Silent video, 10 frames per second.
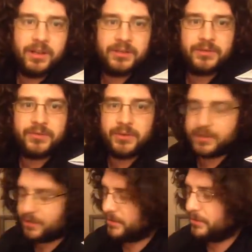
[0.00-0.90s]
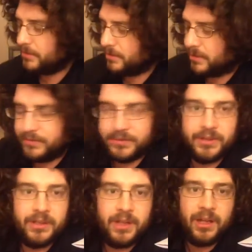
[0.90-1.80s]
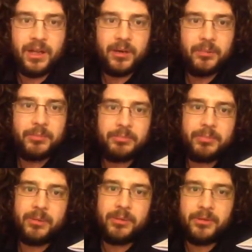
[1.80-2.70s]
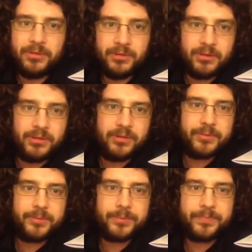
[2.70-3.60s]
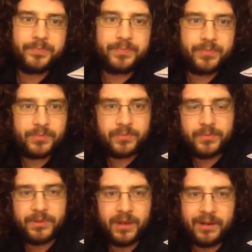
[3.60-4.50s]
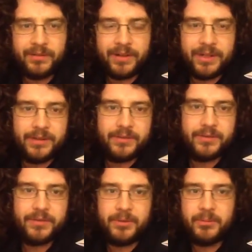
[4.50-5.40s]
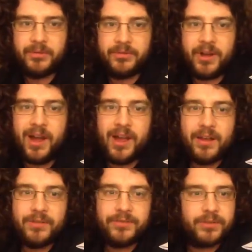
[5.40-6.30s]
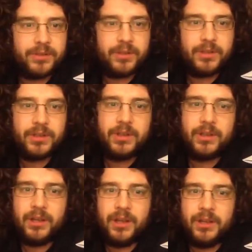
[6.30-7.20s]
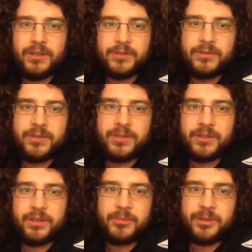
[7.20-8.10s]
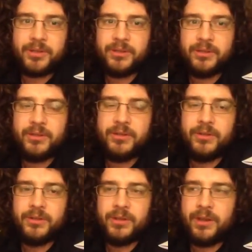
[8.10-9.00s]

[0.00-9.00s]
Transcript: So I thought I'd do another bipolar diary number 5, and this one is going to be on